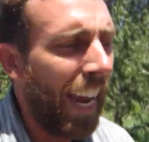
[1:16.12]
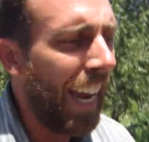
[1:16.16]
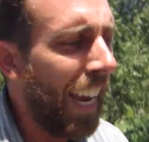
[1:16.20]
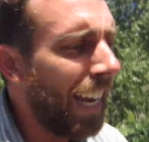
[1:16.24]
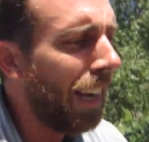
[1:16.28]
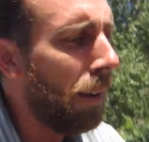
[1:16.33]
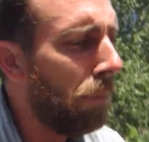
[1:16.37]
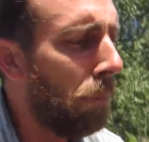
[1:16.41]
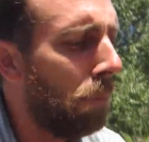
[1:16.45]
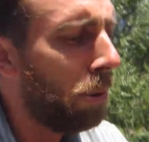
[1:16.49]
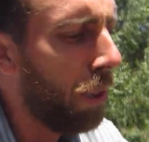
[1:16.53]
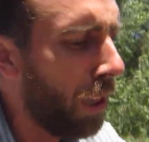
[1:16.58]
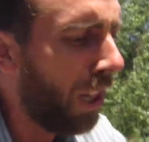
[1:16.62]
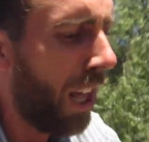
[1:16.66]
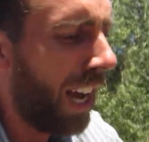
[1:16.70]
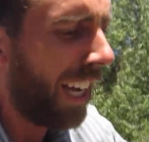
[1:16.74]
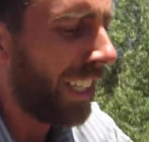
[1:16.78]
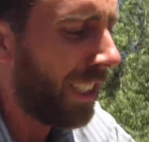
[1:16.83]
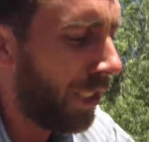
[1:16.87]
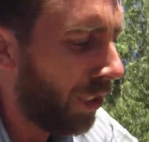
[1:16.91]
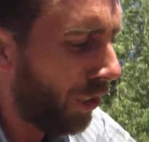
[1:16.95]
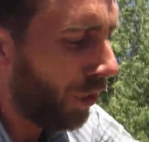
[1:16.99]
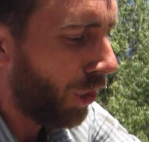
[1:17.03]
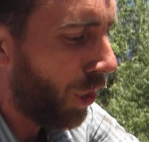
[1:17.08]
Ant
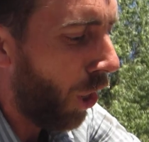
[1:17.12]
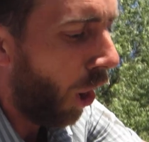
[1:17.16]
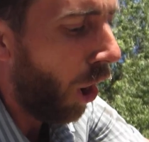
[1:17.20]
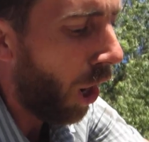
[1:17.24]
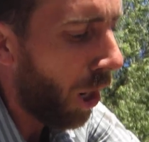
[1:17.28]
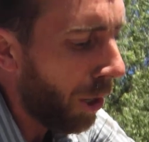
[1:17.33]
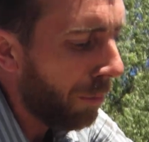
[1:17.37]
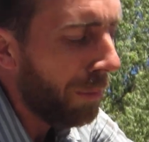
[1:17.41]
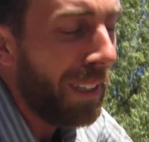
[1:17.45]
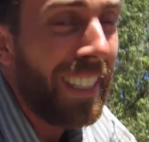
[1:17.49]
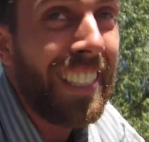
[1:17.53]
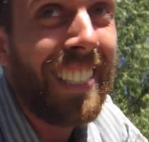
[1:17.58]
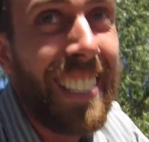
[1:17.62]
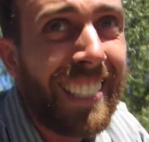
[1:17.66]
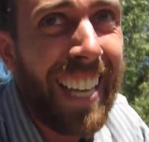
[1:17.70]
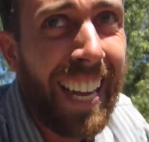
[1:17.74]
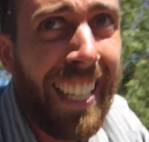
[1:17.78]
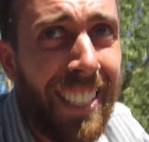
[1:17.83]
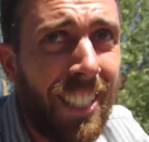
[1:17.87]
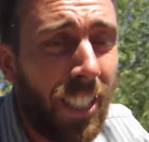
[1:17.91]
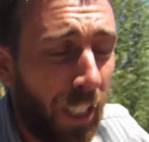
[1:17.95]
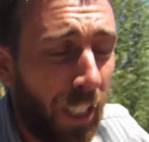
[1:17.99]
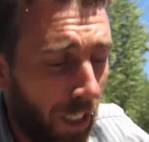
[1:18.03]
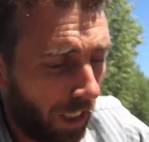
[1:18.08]
Plus Garmin
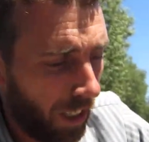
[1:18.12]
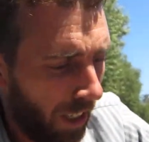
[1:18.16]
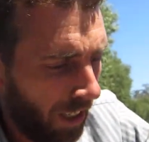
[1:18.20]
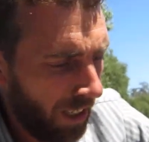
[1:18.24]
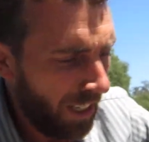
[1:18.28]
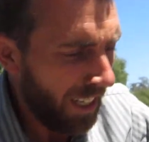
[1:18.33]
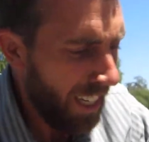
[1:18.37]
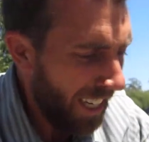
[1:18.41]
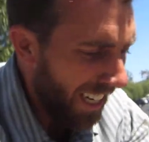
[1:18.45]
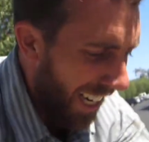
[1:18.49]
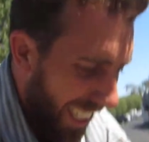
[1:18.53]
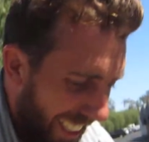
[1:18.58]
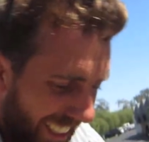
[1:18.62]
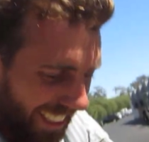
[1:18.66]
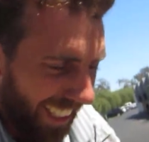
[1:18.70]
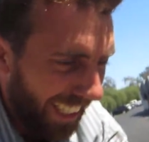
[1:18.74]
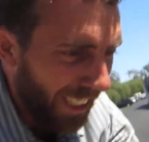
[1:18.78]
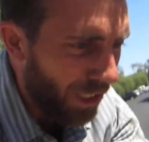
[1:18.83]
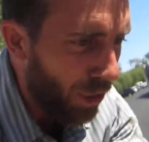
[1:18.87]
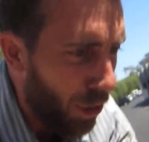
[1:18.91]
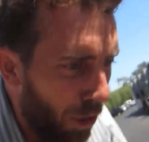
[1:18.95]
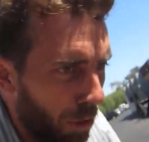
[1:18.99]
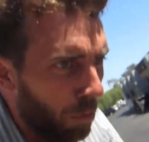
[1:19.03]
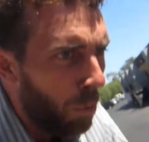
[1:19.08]
sensor.
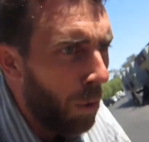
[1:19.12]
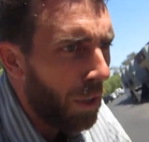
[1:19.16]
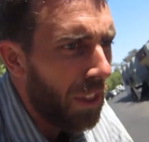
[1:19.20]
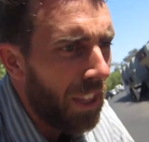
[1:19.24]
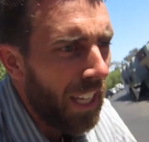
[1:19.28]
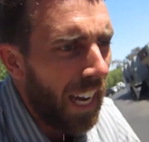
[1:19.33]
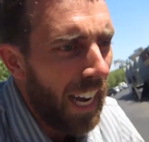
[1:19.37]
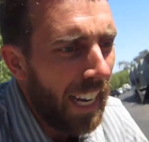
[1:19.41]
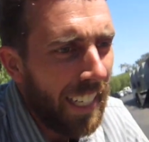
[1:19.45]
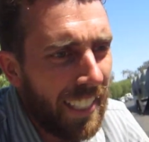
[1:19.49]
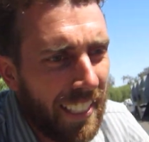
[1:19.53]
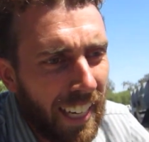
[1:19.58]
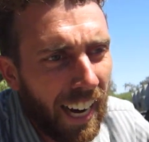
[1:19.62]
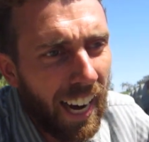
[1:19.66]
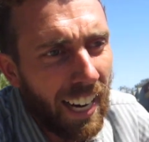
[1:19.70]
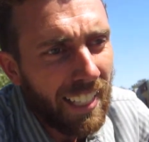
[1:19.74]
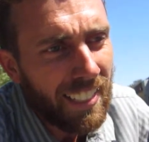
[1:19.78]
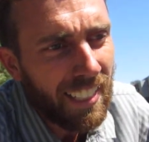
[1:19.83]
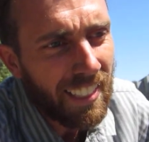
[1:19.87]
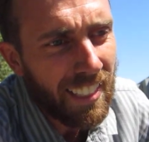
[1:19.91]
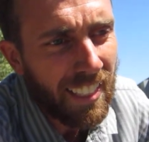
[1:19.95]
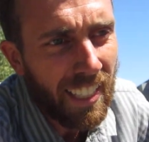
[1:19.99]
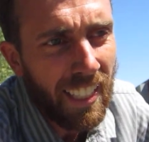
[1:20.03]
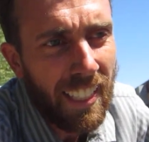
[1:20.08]
Essentially what that does
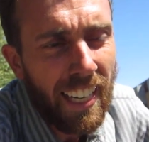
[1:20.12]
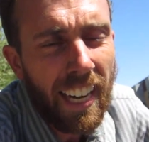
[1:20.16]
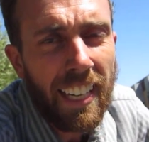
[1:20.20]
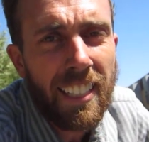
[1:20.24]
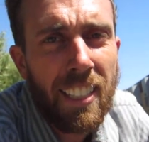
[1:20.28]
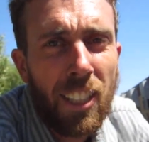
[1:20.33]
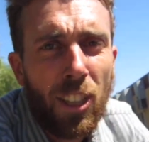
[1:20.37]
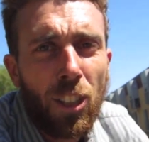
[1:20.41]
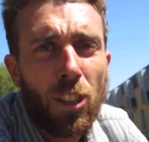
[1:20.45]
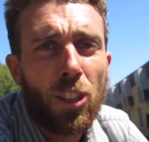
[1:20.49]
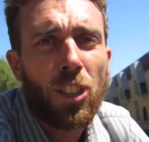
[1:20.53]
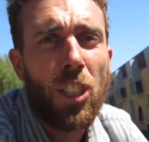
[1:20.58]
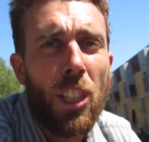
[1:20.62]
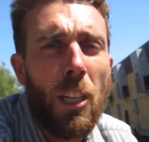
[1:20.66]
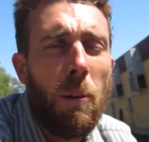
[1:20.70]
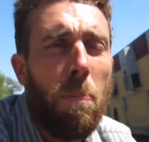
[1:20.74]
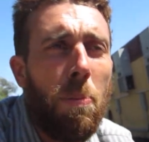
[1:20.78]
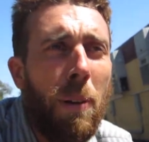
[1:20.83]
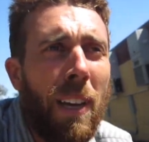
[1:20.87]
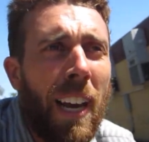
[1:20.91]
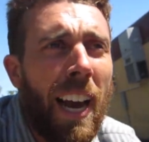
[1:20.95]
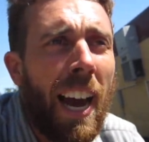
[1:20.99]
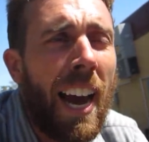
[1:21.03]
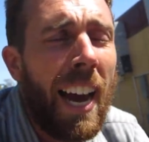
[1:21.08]
is connect to your
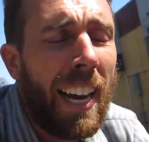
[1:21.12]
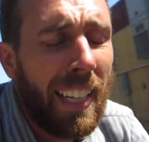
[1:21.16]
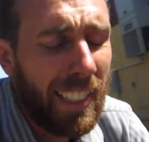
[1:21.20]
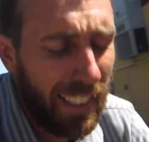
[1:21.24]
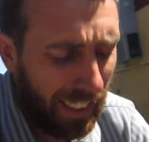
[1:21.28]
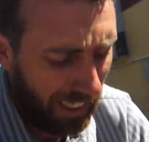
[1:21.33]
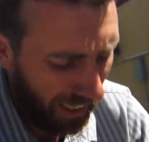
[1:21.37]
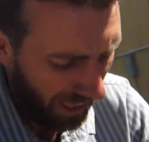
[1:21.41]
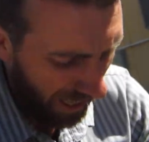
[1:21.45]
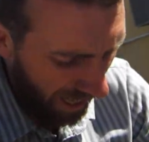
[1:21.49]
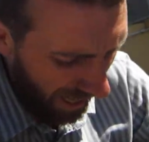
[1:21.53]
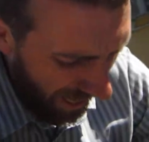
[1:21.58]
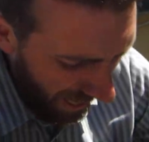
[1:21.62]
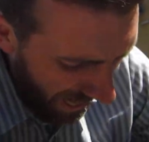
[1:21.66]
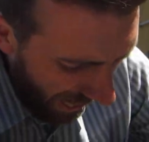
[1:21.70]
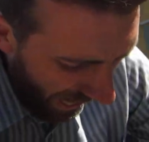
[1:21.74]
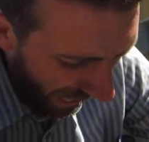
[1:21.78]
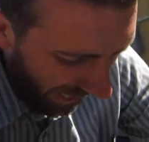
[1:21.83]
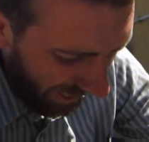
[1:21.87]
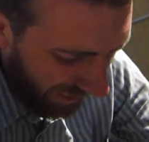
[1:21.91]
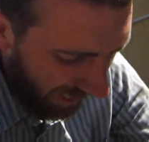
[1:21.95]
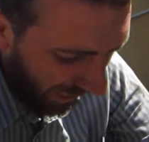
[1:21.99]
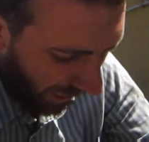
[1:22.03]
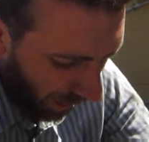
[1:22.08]
GPS
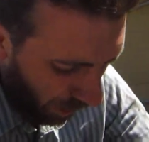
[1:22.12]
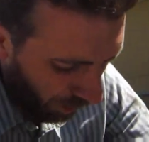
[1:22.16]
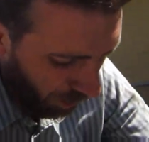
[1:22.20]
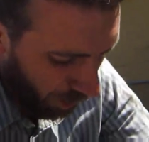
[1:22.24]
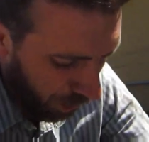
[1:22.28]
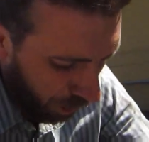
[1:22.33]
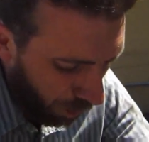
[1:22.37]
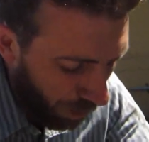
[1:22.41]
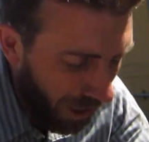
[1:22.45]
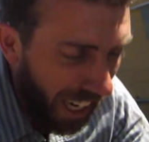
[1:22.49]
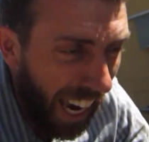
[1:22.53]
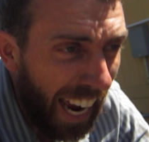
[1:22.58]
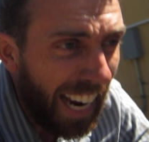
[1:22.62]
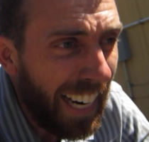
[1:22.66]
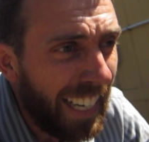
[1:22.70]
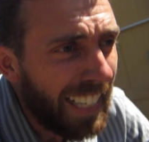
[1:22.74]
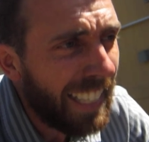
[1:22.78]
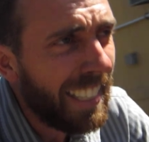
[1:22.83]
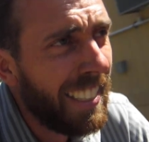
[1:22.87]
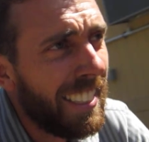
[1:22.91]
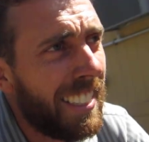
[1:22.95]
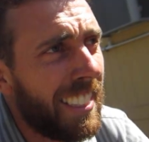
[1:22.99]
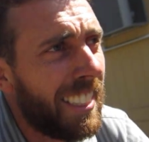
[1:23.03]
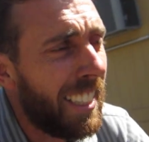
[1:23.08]
and tells you
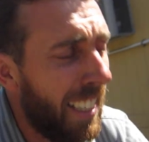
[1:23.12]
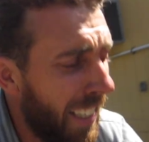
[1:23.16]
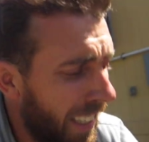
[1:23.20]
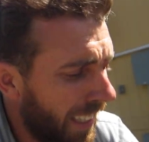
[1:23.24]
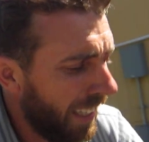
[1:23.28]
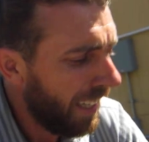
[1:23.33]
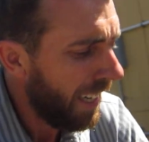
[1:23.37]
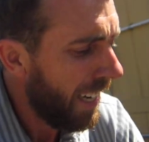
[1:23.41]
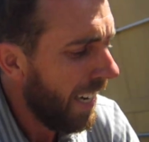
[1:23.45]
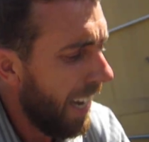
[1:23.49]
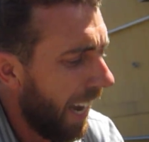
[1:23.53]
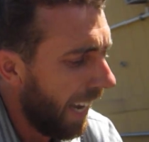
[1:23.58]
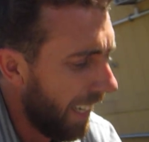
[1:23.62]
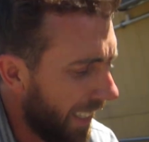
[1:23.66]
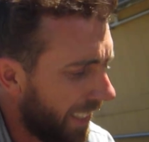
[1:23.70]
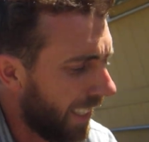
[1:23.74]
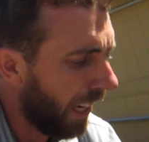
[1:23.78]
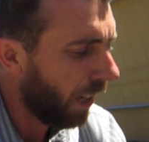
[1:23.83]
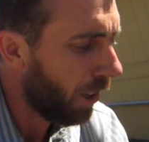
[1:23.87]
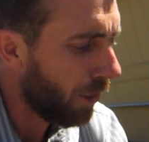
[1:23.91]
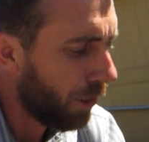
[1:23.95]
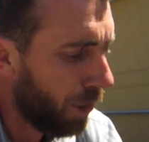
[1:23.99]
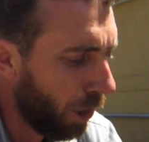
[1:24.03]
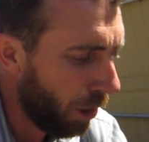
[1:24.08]
cadence and
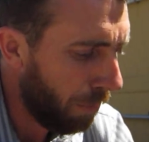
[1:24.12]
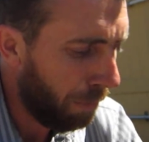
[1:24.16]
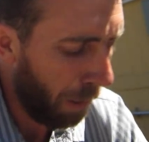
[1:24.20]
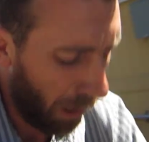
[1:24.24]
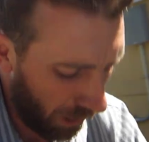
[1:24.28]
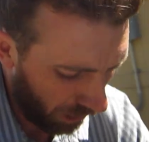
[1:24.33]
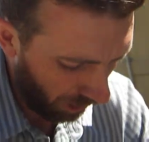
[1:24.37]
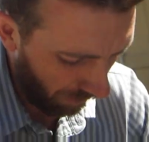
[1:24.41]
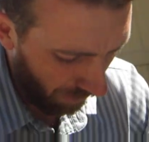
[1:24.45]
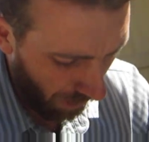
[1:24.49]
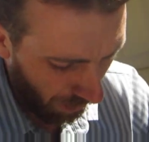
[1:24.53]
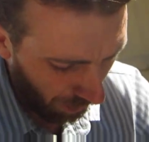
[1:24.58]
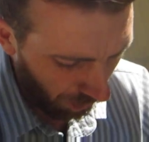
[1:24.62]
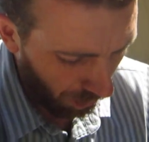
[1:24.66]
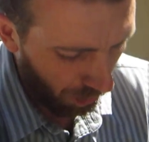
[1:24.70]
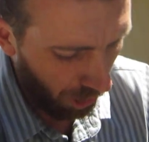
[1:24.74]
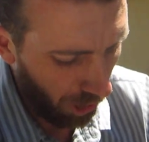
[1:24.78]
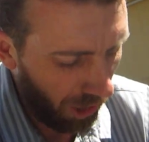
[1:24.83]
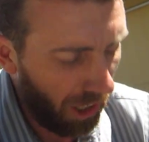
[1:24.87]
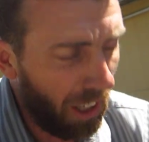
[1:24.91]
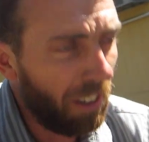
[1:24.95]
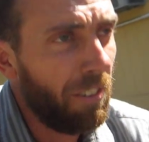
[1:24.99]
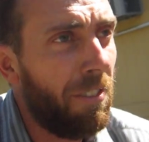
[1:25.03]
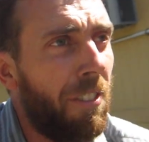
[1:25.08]
tells you a bunch of other
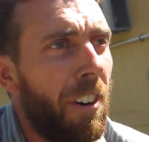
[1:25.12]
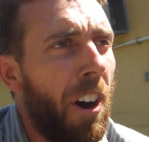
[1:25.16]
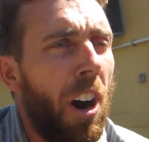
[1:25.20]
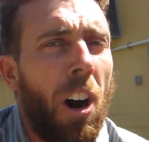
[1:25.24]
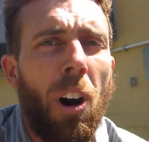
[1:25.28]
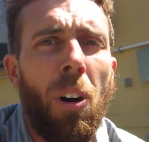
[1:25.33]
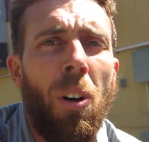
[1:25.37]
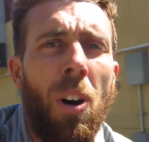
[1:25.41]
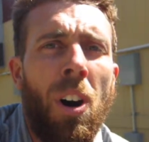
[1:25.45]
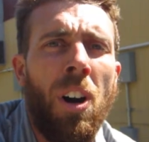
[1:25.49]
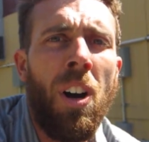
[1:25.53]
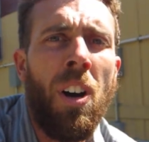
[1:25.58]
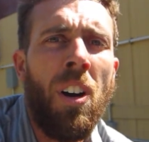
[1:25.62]
good info